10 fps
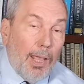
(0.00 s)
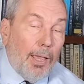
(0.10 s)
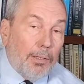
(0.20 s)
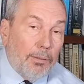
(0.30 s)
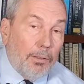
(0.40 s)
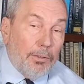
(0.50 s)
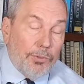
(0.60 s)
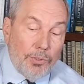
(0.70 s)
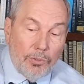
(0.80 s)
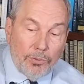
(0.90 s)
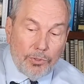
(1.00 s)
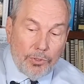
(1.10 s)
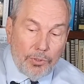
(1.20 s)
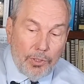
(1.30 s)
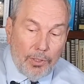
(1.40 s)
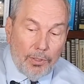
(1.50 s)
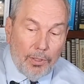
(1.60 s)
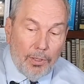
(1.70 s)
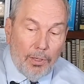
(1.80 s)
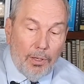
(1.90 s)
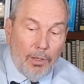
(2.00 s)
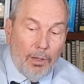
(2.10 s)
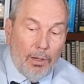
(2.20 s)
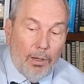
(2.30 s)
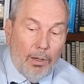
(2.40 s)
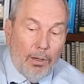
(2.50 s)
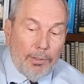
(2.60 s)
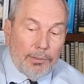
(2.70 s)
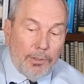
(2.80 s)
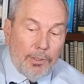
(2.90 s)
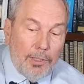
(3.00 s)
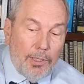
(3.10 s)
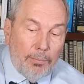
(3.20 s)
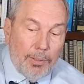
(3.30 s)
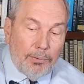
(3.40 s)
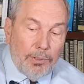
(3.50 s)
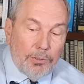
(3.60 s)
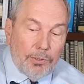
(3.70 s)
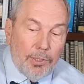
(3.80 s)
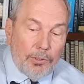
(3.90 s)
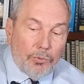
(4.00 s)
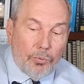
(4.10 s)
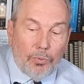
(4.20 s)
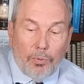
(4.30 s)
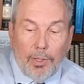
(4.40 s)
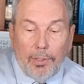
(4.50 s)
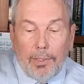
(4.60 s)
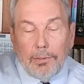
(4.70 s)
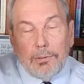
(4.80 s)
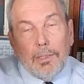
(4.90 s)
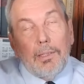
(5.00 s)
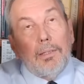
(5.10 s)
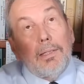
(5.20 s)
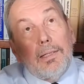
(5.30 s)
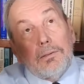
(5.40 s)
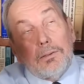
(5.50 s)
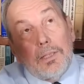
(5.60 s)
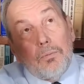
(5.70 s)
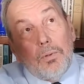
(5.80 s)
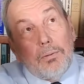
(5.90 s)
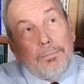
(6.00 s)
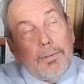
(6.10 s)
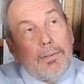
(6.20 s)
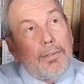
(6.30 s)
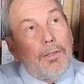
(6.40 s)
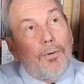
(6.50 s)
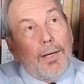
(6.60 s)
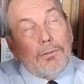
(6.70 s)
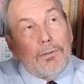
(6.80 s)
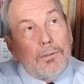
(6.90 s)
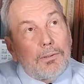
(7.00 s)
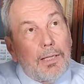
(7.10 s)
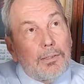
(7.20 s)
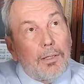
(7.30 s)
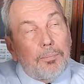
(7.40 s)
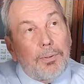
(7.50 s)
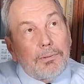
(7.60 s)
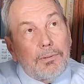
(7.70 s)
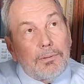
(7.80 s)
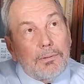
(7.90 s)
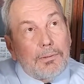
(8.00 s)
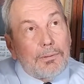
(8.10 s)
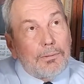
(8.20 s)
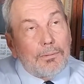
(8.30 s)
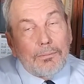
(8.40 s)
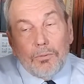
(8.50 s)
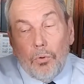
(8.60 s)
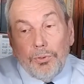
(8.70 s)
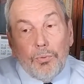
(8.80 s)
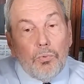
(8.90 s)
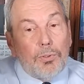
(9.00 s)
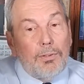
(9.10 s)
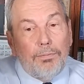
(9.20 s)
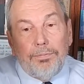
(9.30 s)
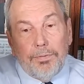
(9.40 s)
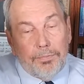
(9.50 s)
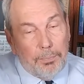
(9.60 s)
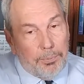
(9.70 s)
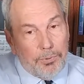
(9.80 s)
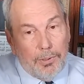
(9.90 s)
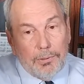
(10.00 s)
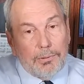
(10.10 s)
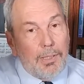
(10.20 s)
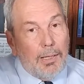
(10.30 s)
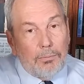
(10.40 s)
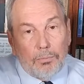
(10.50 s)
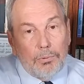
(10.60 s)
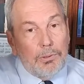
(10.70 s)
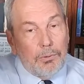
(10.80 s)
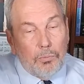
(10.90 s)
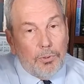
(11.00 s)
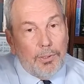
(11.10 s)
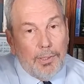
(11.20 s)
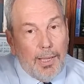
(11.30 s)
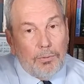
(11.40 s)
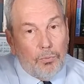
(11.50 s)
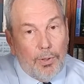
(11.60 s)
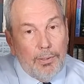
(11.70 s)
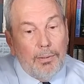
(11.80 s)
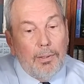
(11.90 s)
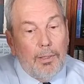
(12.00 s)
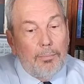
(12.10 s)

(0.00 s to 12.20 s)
NAC, N-acetylcysteine. Is he thinking about these things, and then saying, well, you know, actually this antidepressant is only working 50%. It's not really working that great.